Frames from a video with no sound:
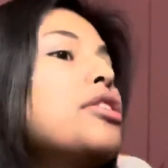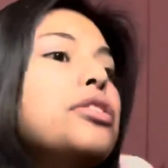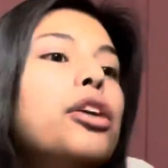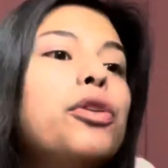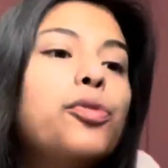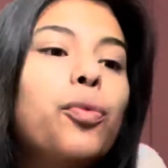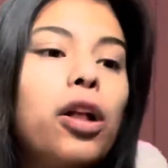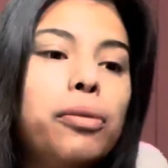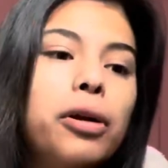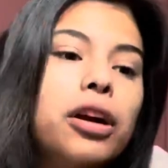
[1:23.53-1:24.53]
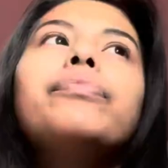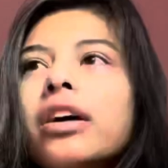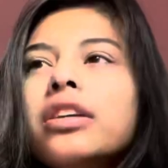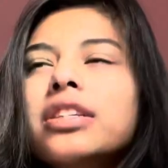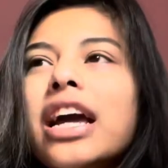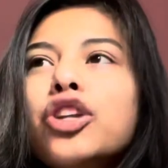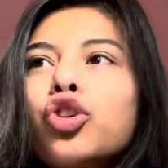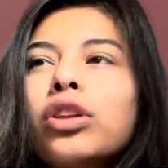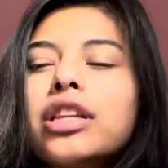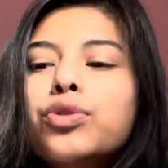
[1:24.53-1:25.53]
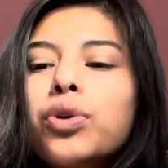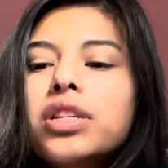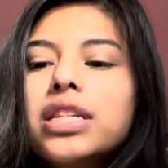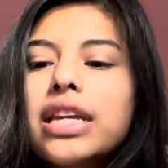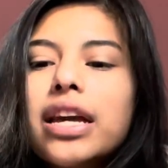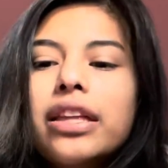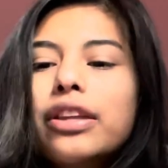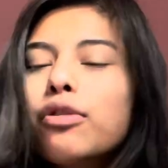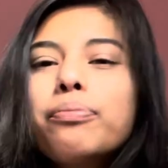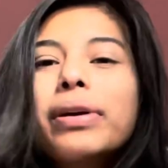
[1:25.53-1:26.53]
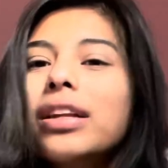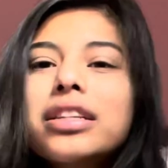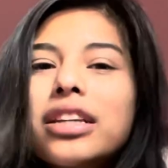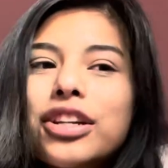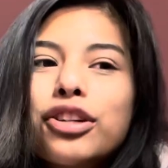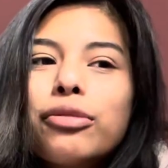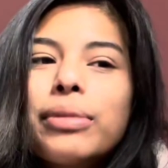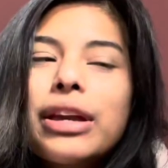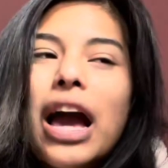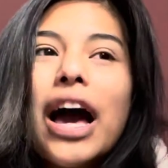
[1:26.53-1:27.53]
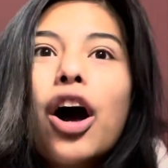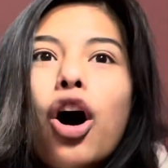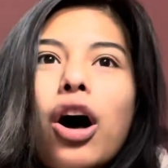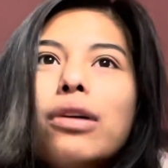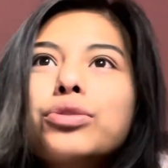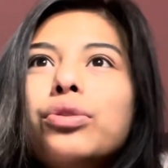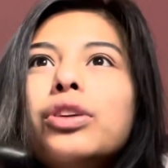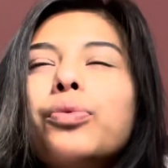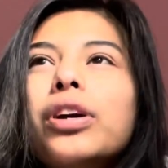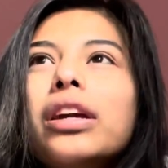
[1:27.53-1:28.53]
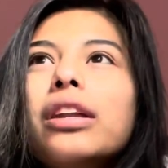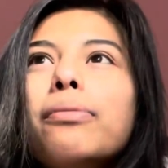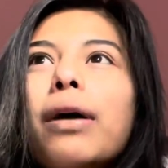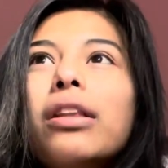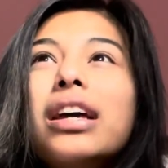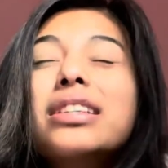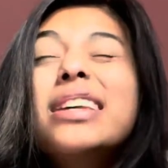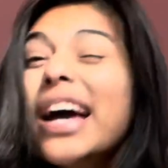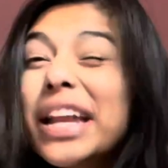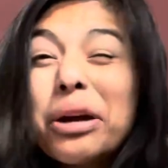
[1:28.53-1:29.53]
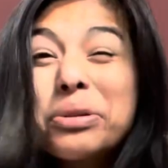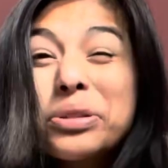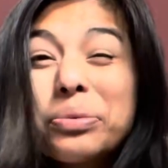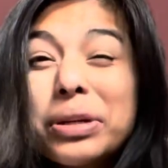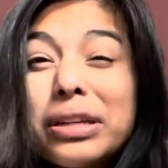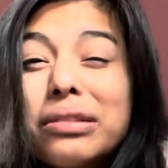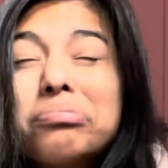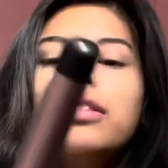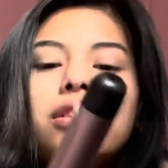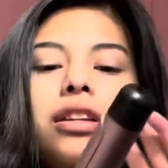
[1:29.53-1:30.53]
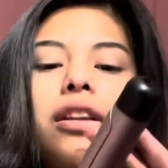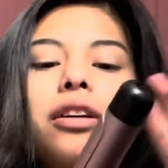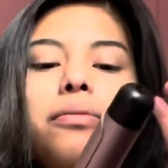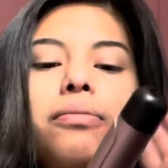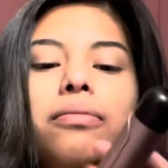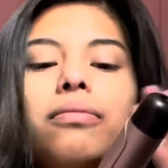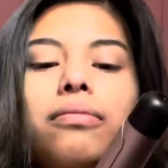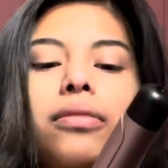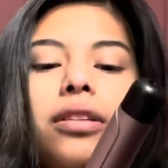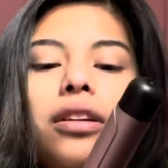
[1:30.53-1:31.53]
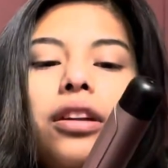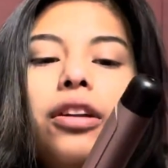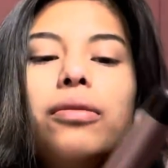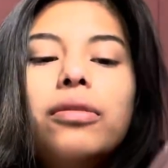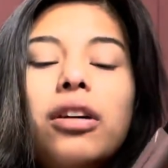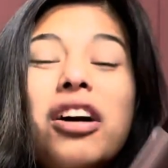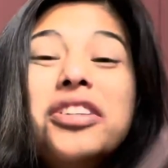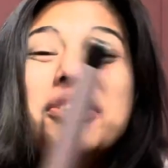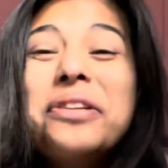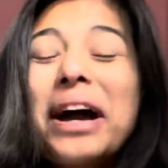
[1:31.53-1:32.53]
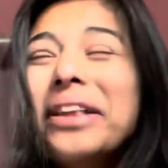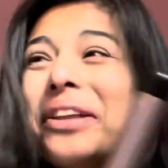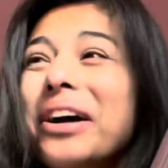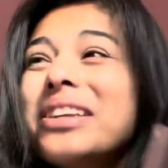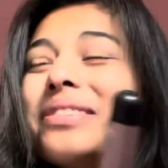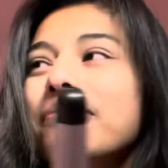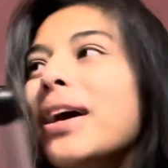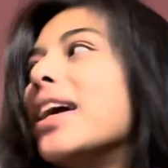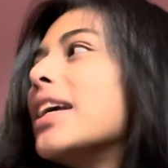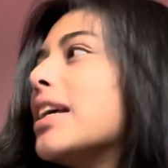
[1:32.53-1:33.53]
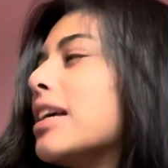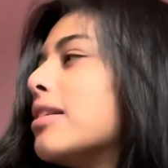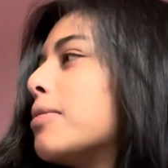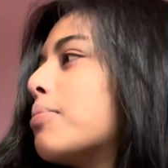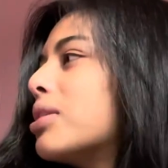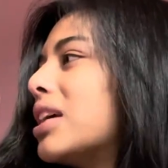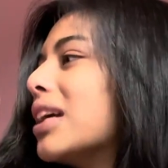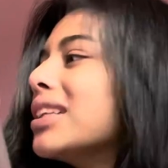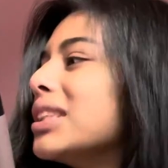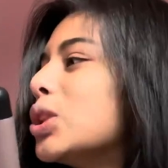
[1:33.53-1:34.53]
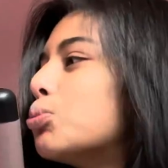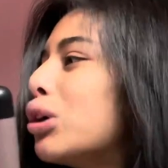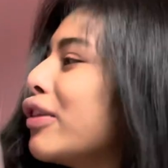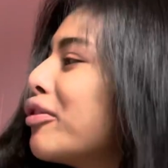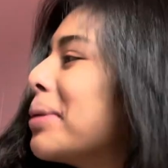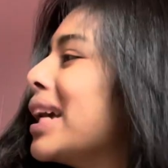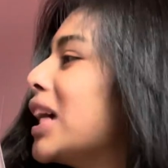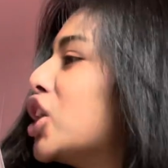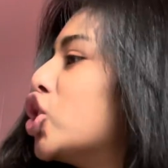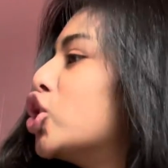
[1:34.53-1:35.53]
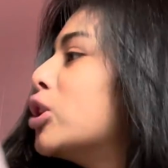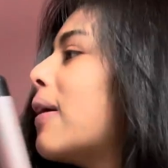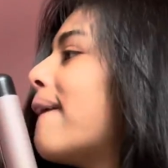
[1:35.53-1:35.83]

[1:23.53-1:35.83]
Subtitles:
start with Walmart, the scheduling towards the end, they were barely scheduling me at all. I was only working about like 10 hours a week. Just heat it up. I don't know. Also, I lost my heat protecting spray for my hair.